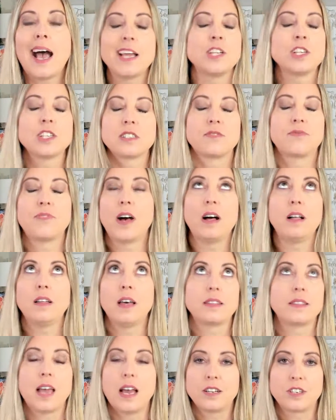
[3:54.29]
I just felt
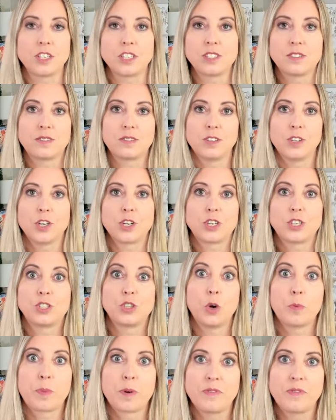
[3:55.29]
like that just looked so